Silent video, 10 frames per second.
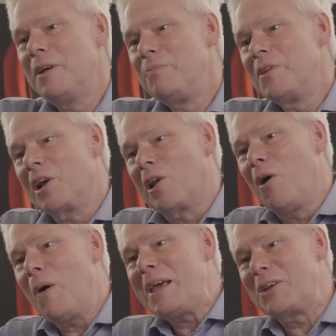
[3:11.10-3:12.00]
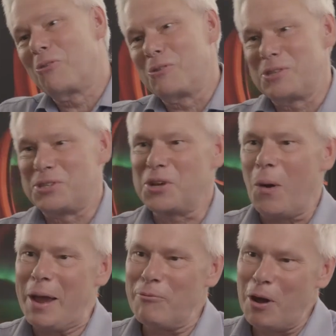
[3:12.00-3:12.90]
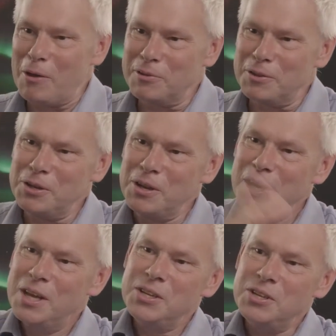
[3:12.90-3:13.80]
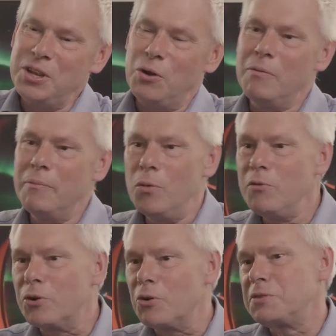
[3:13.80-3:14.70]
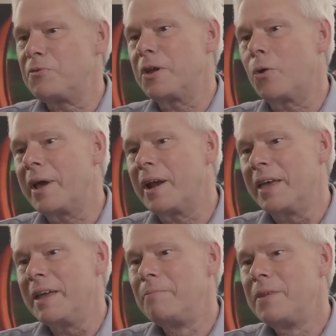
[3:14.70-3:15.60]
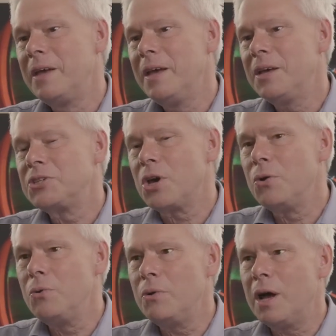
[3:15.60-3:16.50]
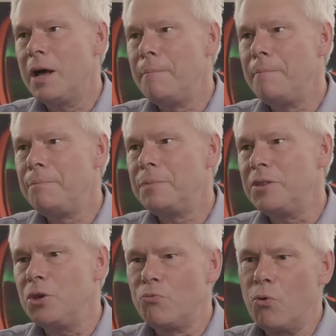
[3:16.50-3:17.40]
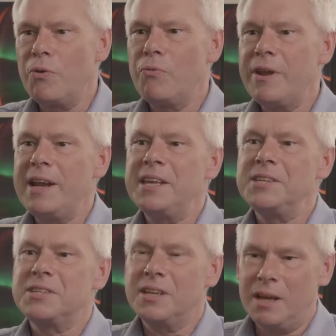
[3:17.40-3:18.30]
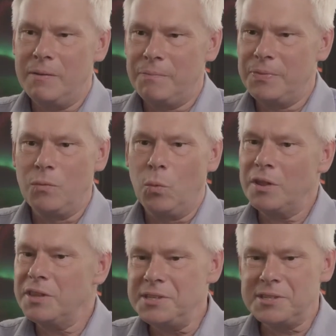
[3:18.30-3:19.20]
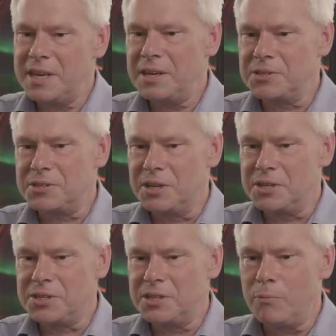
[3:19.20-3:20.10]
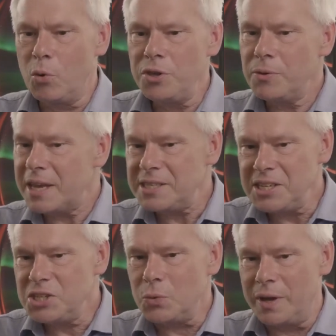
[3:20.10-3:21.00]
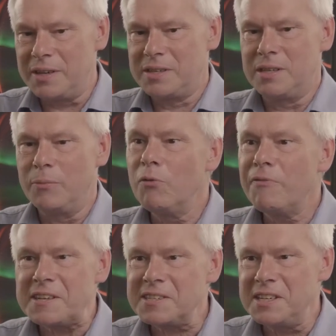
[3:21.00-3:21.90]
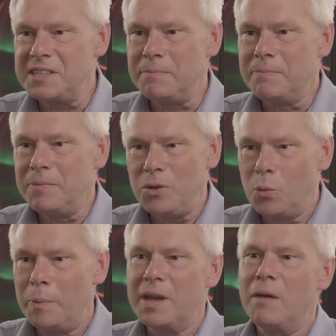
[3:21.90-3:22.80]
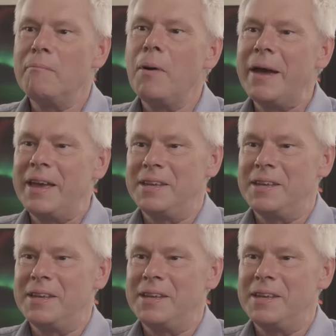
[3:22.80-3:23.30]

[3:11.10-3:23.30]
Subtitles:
glide across the sky rather than, move across very quickly. So the aurora really is one of these things that the more you get into it, the more fascinated you will become by it.